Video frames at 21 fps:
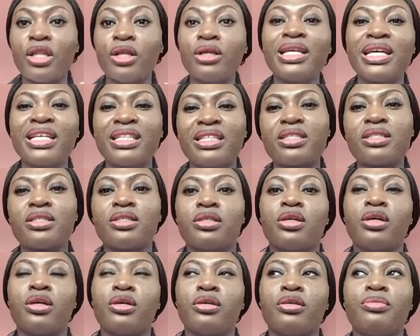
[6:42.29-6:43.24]
Not that
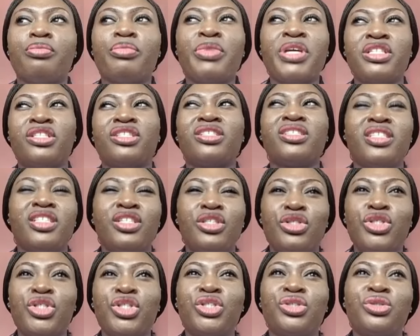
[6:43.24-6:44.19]

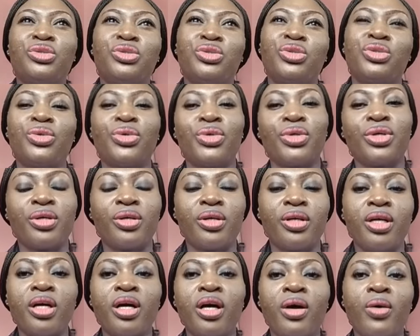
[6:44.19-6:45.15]
majorly you shouldn't talk
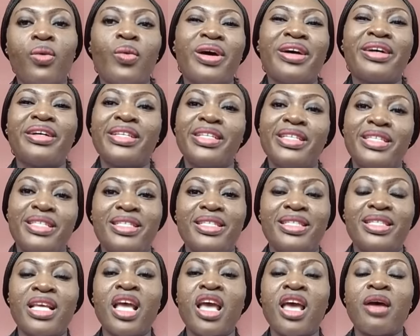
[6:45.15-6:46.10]
while
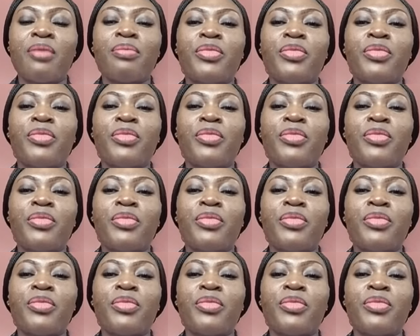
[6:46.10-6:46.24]
eating,